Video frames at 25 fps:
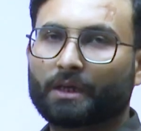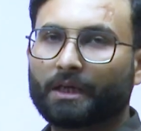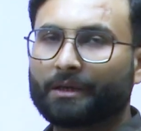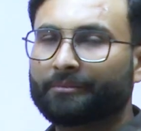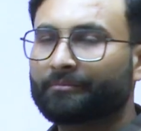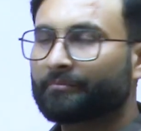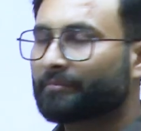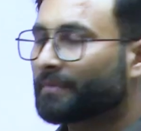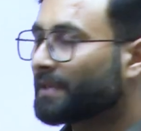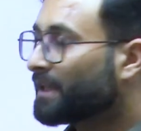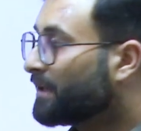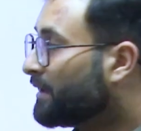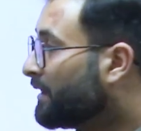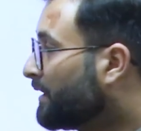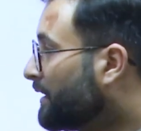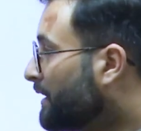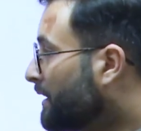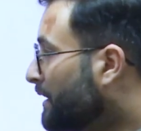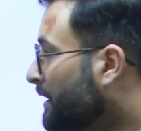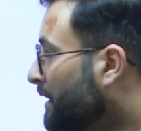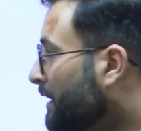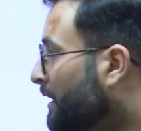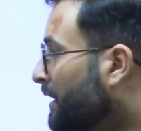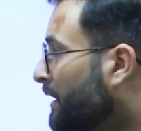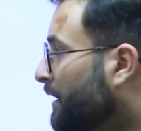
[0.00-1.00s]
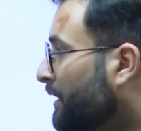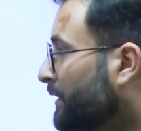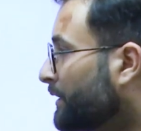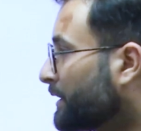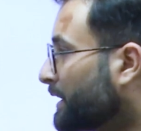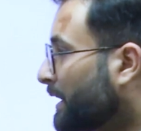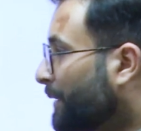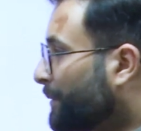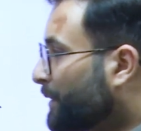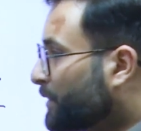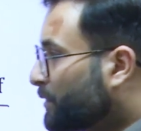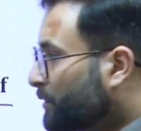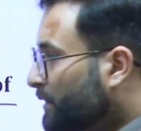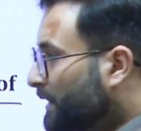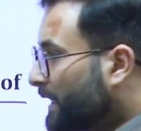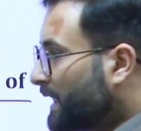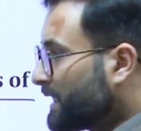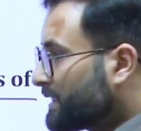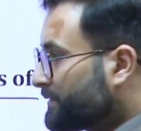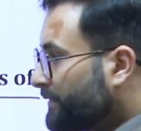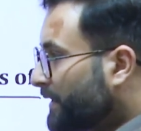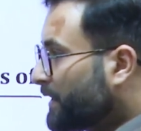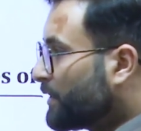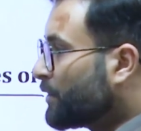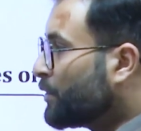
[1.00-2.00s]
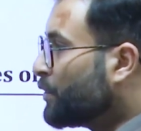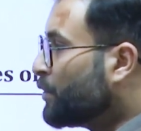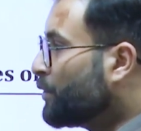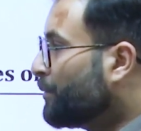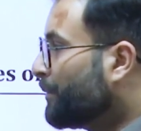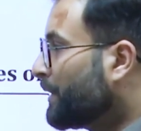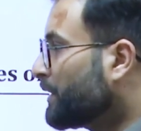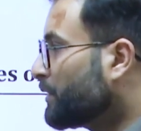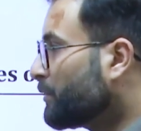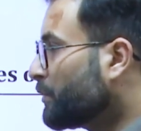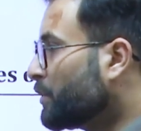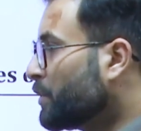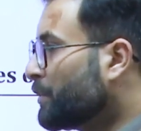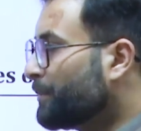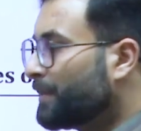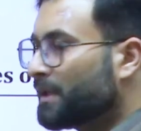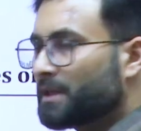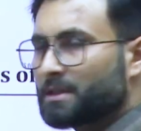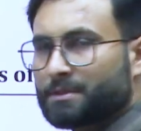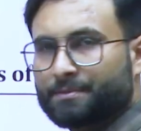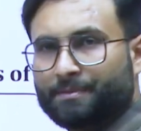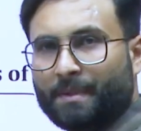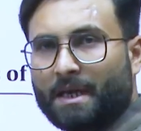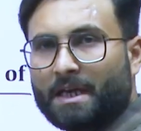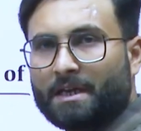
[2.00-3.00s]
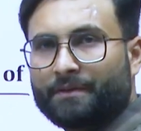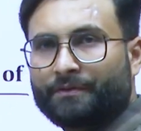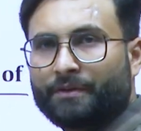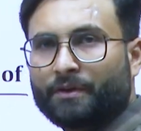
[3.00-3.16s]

Okay, coming to the next one, human to human spread.